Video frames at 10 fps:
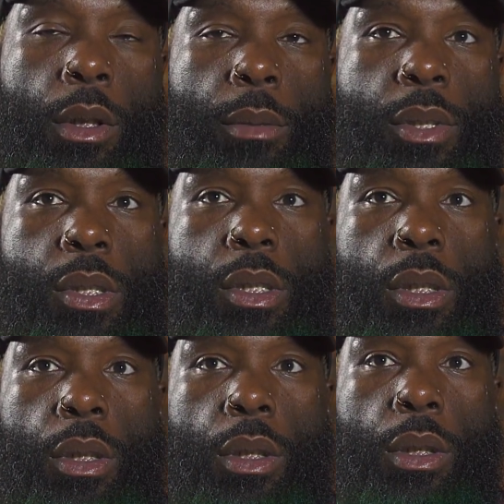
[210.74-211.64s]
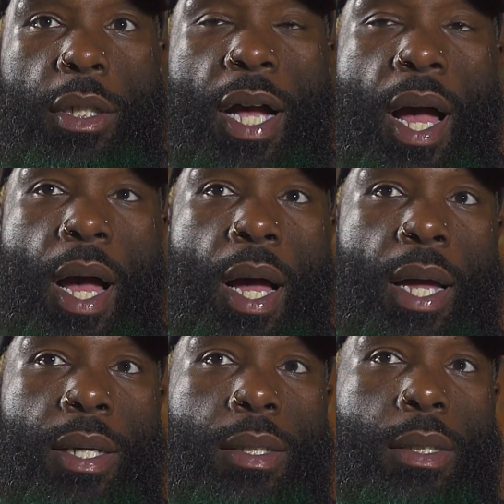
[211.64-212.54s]
Let me see.
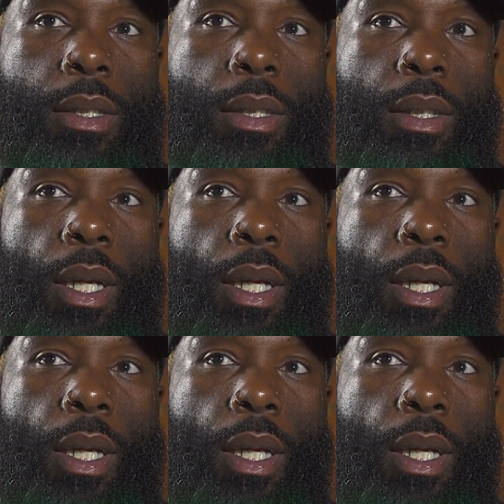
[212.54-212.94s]
Cons.